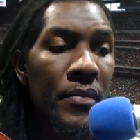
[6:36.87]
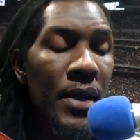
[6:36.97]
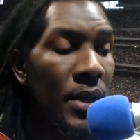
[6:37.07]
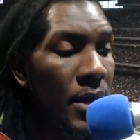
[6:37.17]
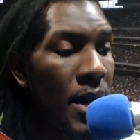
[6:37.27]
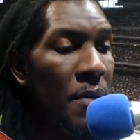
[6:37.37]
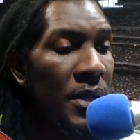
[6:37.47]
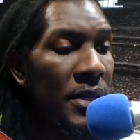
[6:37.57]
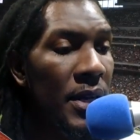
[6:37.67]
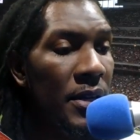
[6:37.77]
in the
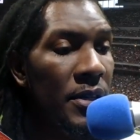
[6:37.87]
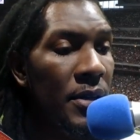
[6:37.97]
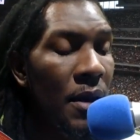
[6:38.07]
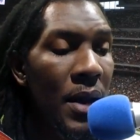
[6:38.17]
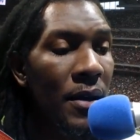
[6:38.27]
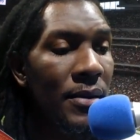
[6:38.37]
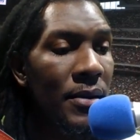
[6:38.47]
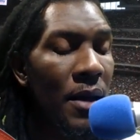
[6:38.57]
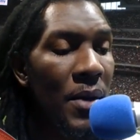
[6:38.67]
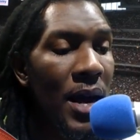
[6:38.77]
comment section, I'm not going
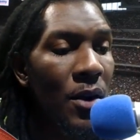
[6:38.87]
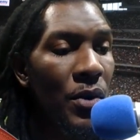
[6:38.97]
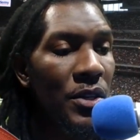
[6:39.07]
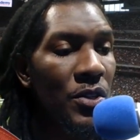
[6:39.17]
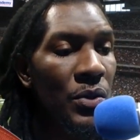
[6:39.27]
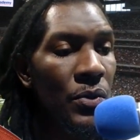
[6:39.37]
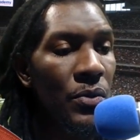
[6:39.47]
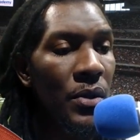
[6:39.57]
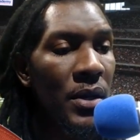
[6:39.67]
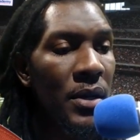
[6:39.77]
to I'm not going to